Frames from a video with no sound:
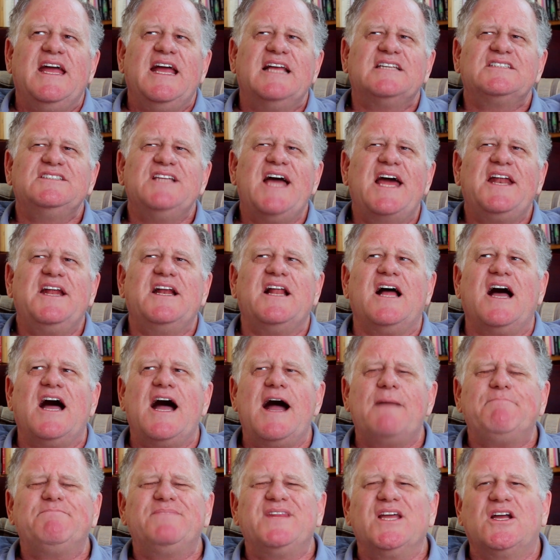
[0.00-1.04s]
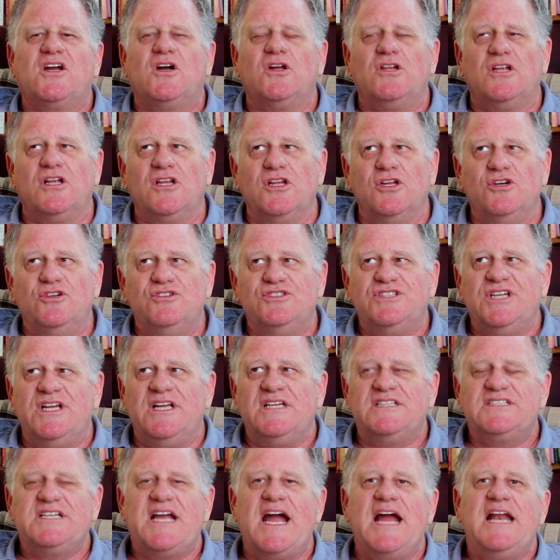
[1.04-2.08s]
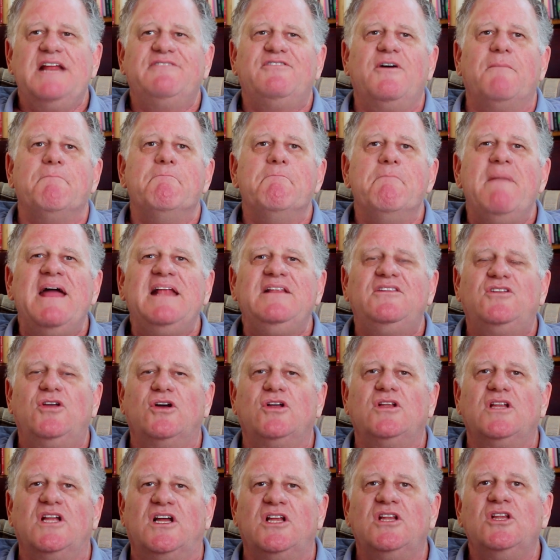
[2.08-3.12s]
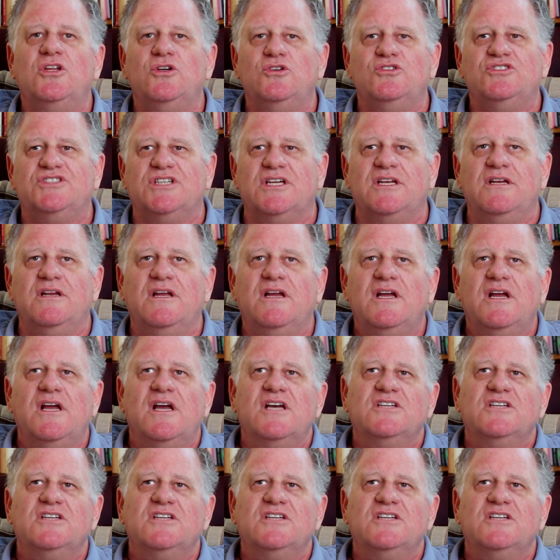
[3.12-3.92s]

it's not an optical illusion, it's kind of a mental illusion.